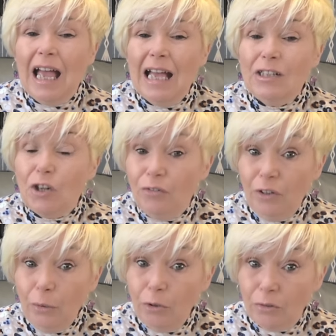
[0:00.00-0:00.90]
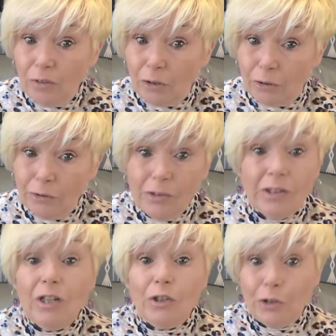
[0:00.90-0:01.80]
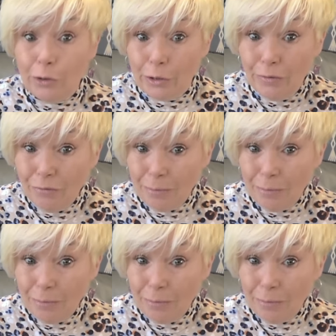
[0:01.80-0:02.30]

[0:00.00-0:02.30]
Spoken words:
And a few other vloggers. Susan